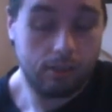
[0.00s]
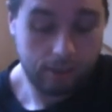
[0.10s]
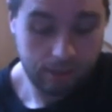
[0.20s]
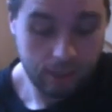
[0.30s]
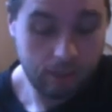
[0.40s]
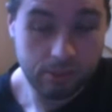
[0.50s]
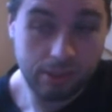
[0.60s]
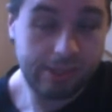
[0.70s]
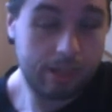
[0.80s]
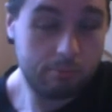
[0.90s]
game
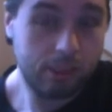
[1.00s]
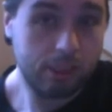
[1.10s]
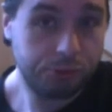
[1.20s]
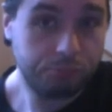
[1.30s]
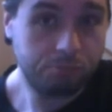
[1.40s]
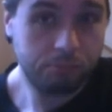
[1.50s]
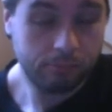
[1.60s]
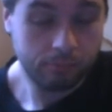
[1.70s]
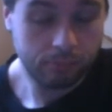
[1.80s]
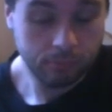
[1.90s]
that much.
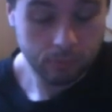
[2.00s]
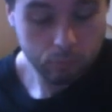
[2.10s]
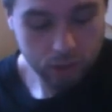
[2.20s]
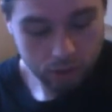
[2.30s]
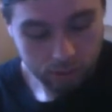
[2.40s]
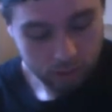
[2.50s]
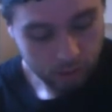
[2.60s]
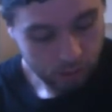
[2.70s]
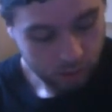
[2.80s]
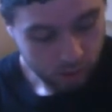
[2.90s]
So,
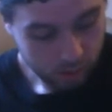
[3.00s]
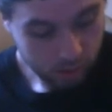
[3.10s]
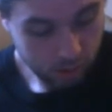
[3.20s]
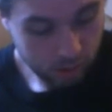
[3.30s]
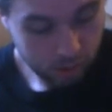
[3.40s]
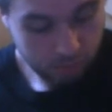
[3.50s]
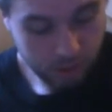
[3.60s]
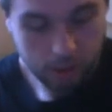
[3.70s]
yep,